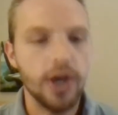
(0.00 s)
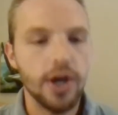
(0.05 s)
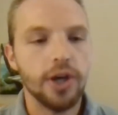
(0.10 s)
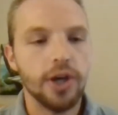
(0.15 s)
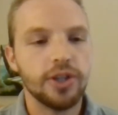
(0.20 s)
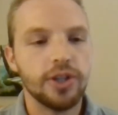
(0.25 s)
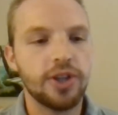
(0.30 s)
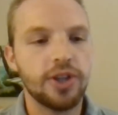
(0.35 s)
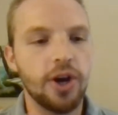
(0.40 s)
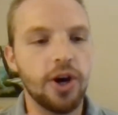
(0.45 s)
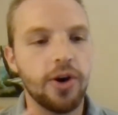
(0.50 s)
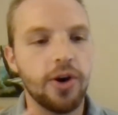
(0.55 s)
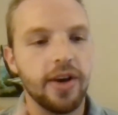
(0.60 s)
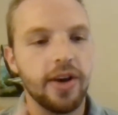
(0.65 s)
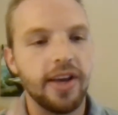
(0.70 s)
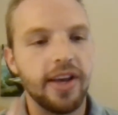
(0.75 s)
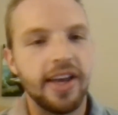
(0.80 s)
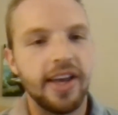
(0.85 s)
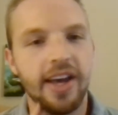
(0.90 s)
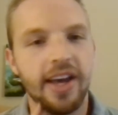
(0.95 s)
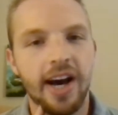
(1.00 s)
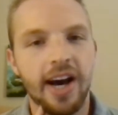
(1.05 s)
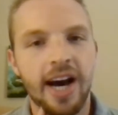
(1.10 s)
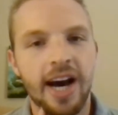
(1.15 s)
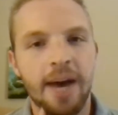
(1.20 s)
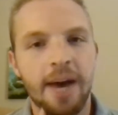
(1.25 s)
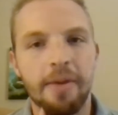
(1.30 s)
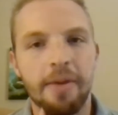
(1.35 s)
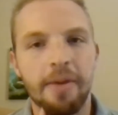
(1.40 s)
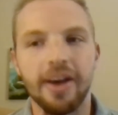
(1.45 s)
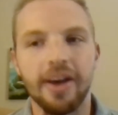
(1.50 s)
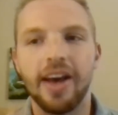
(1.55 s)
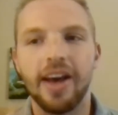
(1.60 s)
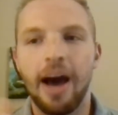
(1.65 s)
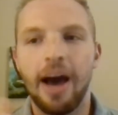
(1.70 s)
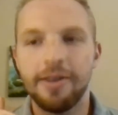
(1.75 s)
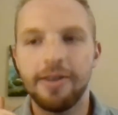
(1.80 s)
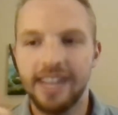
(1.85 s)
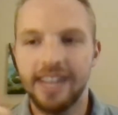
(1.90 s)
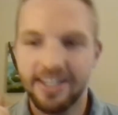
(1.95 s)
So,
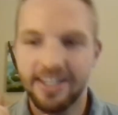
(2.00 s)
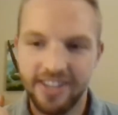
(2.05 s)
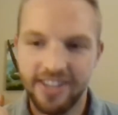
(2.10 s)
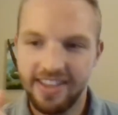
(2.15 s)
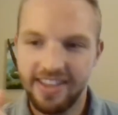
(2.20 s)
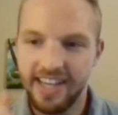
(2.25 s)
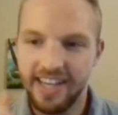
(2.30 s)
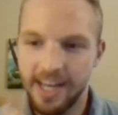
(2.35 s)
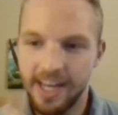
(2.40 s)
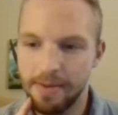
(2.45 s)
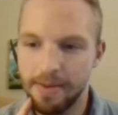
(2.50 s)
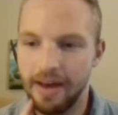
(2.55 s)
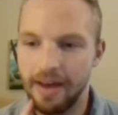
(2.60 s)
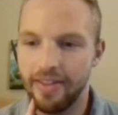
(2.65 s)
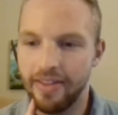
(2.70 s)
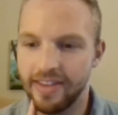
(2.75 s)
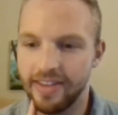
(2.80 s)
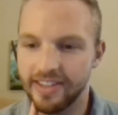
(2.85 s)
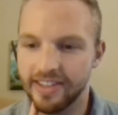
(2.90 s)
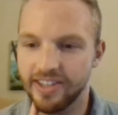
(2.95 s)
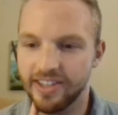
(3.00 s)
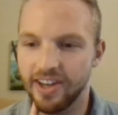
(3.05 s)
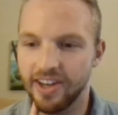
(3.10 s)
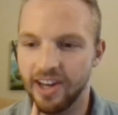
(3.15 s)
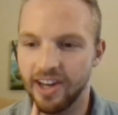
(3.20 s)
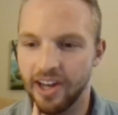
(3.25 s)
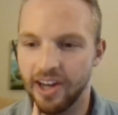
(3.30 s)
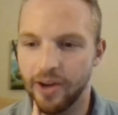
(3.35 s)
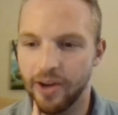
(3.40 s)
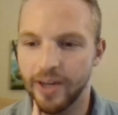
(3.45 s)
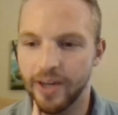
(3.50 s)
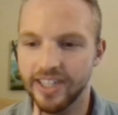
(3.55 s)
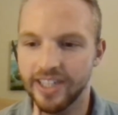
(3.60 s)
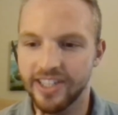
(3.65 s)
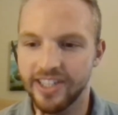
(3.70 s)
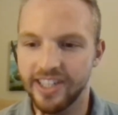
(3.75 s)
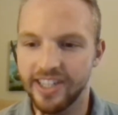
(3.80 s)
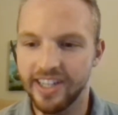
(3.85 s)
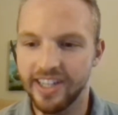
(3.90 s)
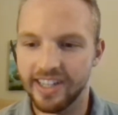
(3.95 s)
I was actually thinking about this
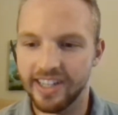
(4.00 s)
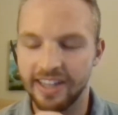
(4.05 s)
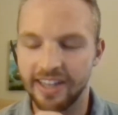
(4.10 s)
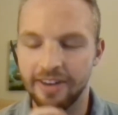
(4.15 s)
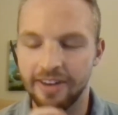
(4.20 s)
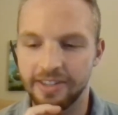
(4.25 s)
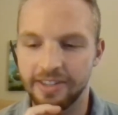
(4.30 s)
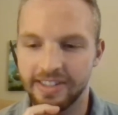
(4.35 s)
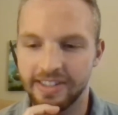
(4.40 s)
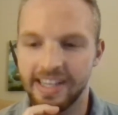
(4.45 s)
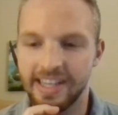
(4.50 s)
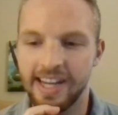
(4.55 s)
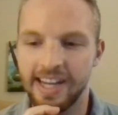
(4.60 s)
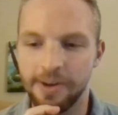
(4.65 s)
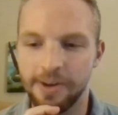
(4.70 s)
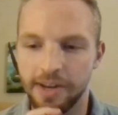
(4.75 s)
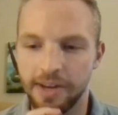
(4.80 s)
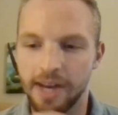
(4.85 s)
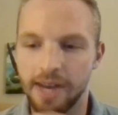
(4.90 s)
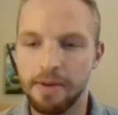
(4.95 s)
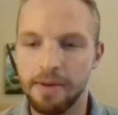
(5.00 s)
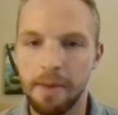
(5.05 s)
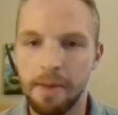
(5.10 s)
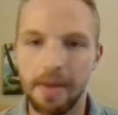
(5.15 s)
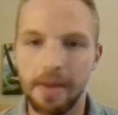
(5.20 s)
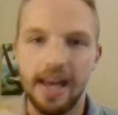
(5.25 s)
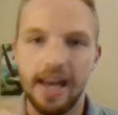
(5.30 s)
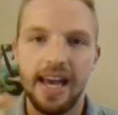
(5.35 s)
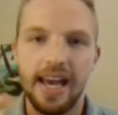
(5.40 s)
question because I was thinking it would come up.